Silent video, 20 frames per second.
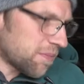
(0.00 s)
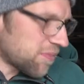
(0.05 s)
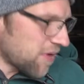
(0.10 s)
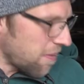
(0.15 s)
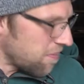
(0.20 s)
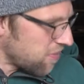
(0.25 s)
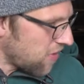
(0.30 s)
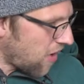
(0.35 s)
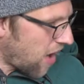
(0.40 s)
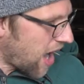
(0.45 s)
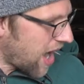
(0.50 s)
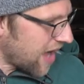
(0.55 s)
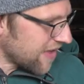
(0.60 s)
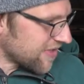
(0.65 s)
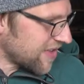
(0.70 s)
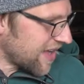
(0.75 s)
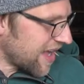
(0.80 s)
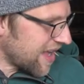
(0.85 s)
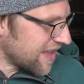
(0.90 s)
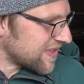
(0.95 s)
a, a
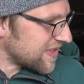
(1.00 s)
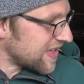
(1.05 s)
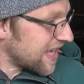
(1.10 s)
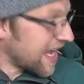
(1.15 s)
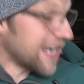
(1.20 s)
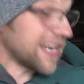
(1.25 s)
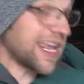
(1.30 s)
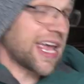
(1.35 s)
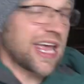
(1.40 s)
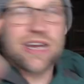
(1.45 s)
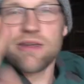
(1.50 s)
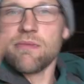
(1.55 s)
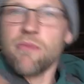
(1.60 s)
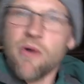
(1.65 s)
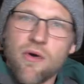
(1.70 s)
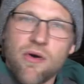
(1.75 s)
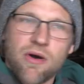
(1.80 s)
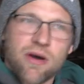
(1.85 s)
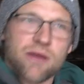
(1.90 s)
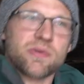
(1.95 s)
process any,
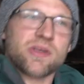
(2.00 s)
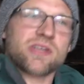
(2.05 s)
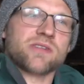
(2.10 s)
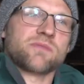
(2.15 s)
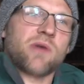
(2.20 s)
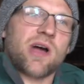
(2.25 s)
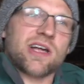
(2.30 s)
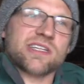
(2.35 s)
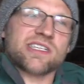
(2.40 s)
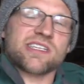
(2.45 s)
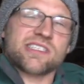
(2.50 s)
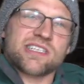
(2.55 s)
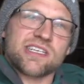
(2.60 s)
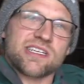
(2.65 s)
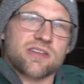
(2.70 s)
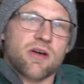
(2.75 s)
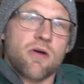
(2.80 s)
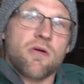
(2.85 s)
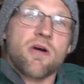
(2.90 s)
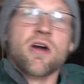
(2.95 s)
anymore because
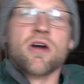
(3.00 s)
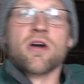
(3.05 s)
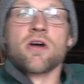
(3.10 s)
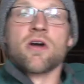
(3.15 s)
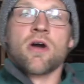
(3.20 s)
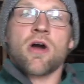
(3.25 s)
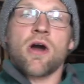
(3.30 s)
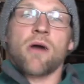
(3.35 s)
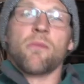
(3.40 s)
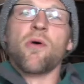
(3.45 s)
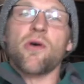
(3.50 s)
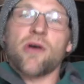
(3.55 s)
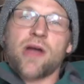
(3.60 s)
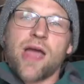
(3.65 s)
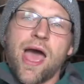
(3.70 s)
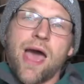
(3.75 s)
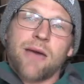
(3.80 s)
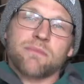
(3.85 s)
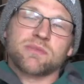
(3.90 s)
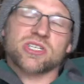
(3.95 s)
processes are, are more
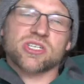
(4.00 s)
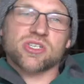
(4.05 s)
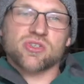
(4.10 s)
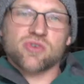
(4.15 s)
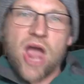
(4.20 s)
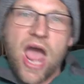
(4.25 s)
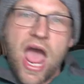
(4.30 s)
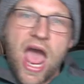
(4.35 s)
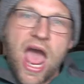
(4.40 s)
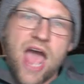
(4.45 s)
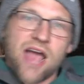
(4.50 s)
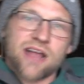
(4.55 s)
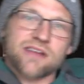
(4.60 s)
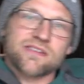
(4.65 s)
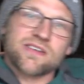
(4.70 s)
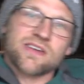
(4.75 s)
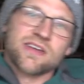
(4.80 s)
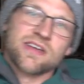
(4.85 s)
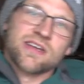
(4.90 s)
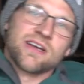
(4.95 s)

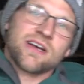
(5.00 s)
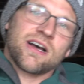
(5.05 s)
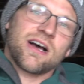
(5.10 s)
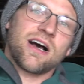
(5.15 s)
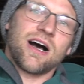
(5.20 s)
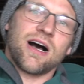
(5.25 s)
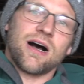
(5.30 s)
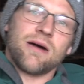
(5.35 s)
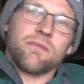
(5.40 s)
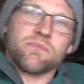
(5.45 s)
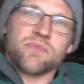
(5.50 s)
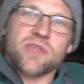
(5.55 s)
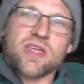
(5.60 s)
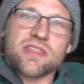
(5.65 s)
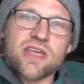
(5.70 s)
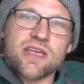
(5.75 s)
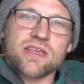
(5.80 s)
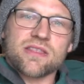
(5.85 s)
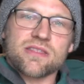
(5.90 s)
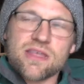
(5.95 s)
abstract um,
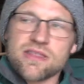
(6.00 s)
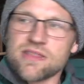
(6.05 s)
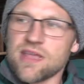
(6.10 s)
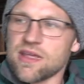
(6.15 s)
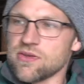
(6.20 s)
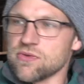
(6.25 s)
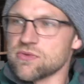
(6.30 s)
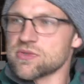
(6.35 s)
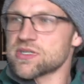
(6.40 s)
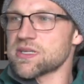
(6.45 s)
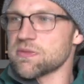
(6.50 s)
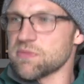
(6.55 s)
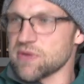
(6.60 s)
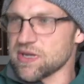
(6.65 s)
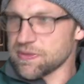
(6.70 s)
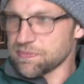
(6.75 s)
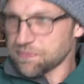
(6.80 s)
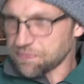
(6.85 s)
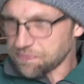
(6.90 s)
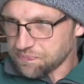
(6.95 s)
than, they, than they used to
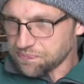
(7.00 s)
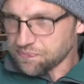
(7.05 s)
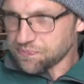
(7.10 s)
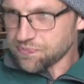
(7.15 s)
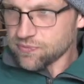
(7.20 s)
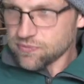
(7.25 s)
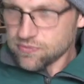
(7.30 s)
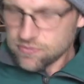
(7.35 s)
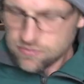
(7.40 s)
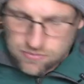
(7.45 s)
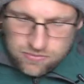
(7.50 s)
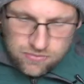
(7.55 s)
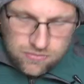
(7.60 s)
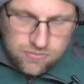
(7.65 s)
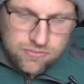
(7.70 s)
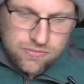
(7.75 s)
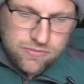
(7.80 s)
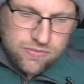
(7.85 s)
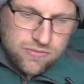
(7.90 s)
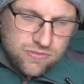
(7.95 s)
be.
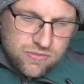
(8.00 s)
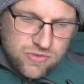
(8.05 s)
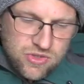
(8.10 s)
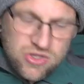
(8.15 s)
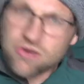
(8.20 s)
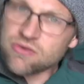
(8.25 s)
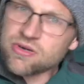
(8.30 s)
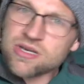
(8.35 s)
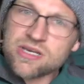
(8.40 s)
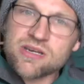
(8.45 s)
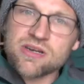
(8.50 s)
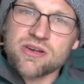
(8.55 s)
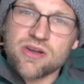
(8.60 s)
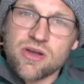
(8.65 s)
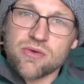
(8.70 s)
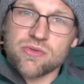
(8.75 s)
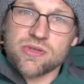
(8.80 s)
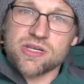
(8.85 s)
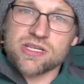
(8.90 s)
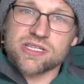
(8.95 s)
You don't need to
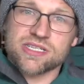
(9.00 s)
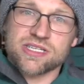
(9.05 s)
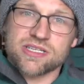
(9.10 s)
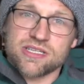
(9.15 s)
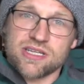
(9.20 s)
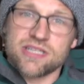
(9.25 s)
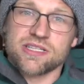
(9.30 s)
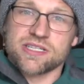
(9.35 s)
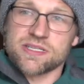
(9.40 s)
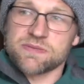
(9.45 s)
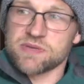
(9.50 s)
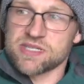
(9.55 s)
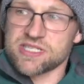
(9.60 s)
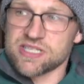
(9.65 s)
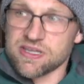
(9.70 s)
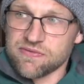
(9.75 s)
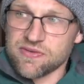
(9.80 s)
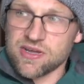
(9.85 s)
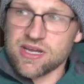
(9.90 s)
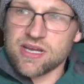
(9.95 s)
know this in
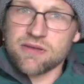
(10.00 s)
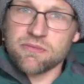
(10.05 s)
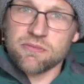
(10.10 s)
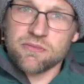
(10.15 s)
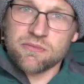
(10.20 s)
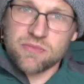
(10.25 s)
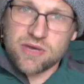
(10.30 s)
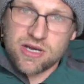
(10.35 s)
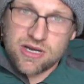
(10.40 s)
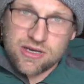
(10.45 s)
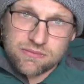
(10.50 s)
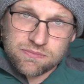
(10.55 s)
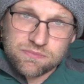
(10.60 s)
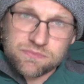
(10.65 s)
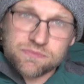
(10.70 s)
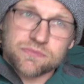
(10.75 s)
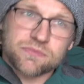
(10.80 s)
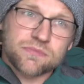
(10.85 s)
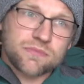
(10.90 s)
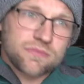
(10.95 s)
specific,
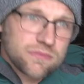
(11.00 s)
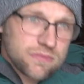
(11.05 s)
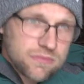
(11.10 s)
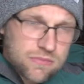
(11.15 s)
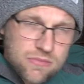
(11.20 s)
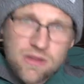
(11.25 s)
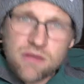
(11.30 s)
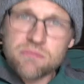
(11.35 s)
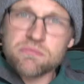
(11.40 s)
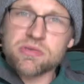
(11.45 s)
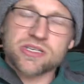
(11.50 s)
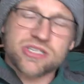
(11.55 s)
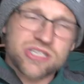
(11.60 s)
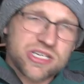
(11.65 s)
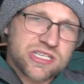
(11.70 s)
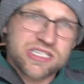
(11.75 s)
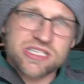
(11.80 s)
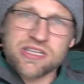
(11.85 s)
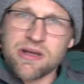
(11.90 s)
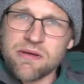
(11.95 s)
um, but
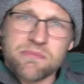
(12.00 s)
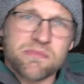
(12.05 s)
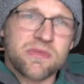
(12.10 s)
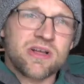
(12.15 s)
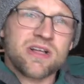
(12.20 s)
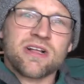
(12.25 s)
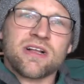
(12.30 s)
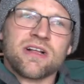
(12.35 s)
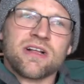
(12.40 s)
just some